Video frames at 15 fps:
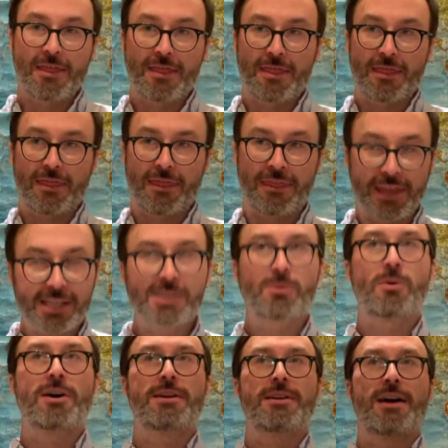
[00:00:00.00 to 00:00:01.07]
This
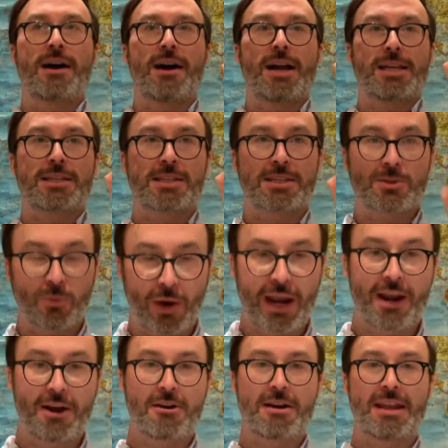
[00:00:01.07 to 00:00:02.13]
one, I
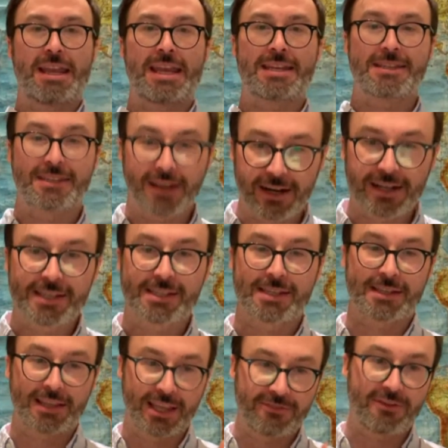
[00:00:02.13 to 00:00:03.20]
swear, it does
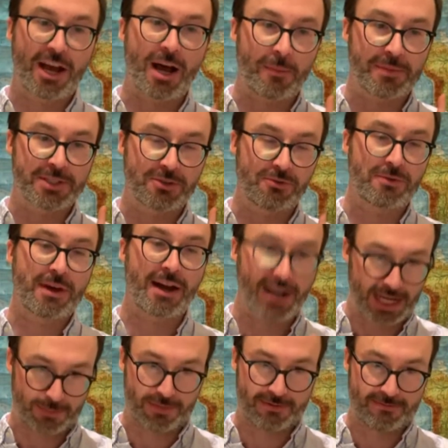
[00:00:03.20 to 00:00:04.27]
live up to the
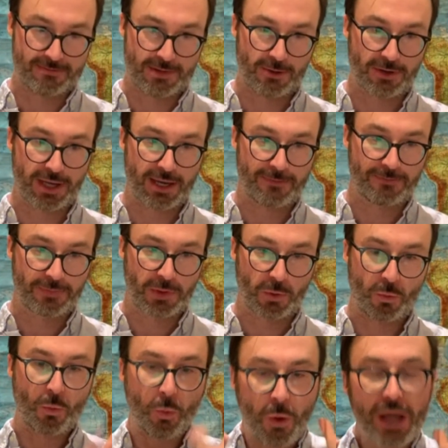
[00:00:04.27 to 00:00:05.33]
hype. Okay.
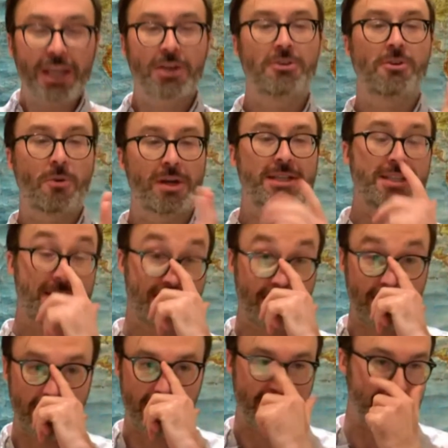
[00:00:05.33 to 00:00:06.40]
What you're going to
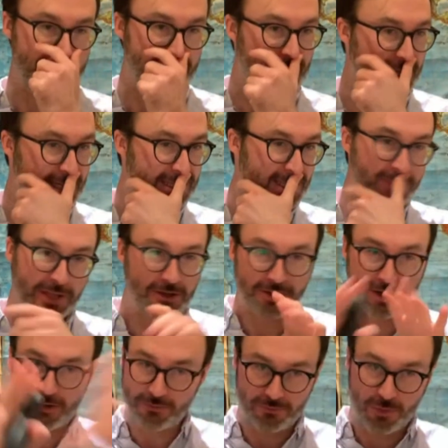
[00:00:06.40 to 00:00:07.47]
see is something you're
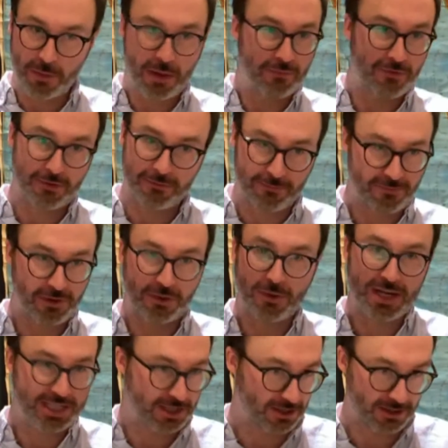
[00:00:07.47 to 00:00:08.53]
going to remember for the
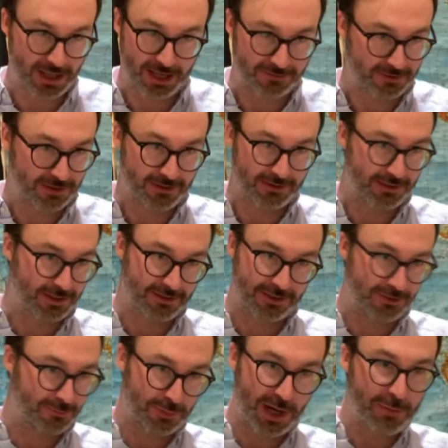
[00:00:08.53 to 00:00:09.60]
rest of your life.
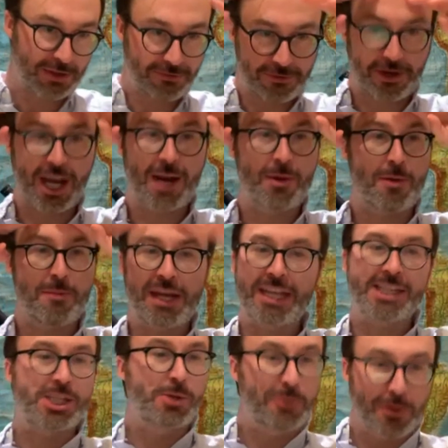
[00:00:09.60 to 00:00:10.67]
You probably forgot about many
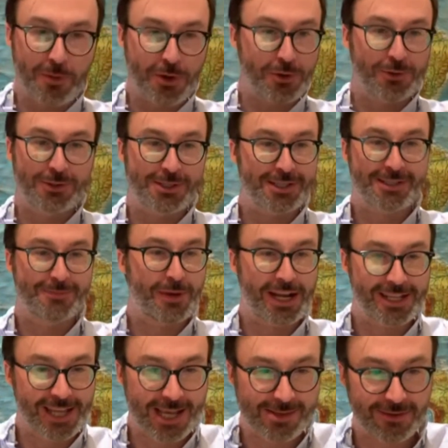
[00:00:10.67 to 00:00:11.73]
super moons many
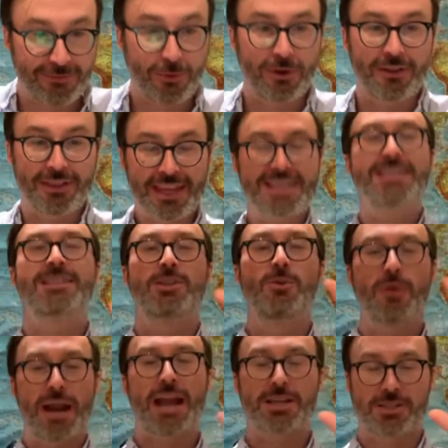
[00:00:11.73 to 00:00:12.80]
times before. This you
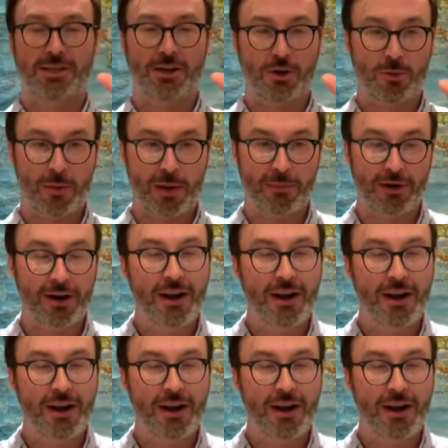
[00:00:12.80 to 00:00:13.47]
are actually going to remember.